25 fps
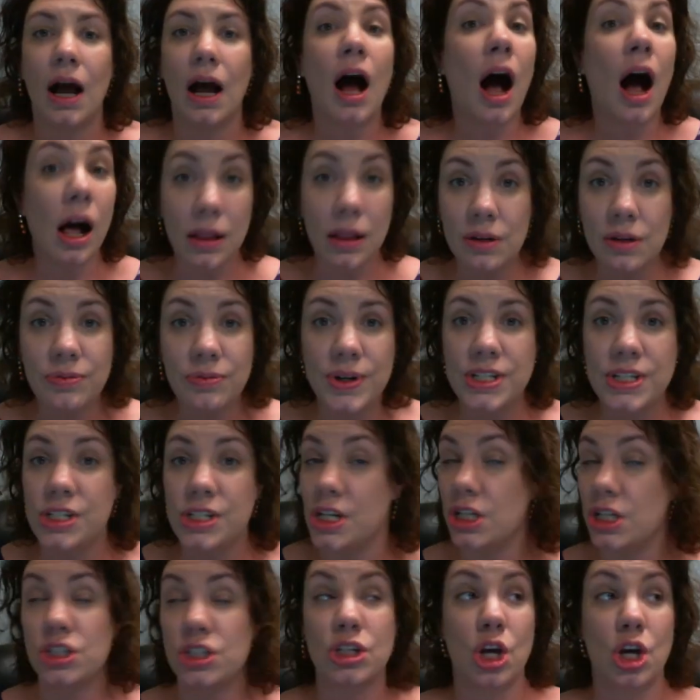All of which
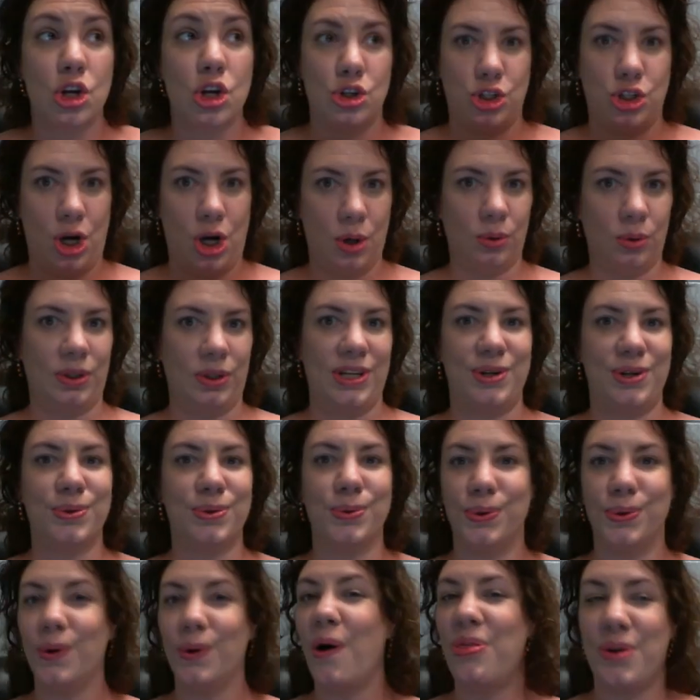is totally
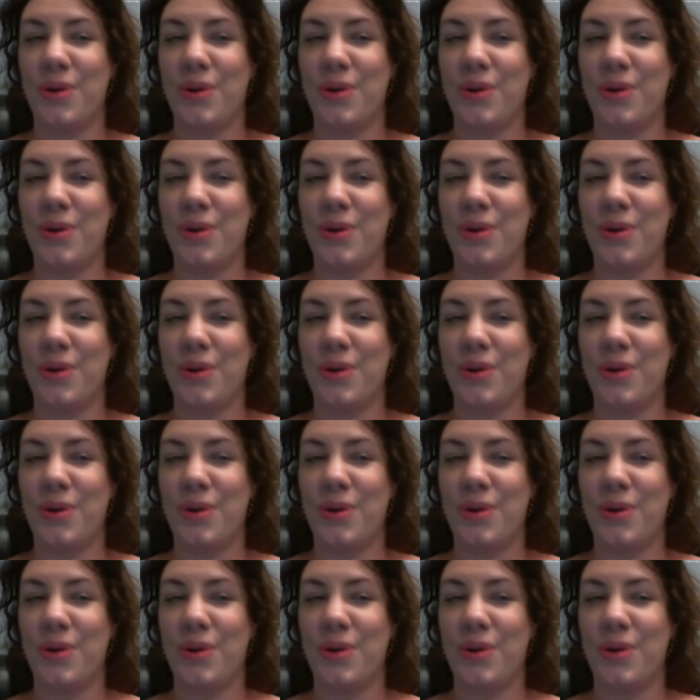cool.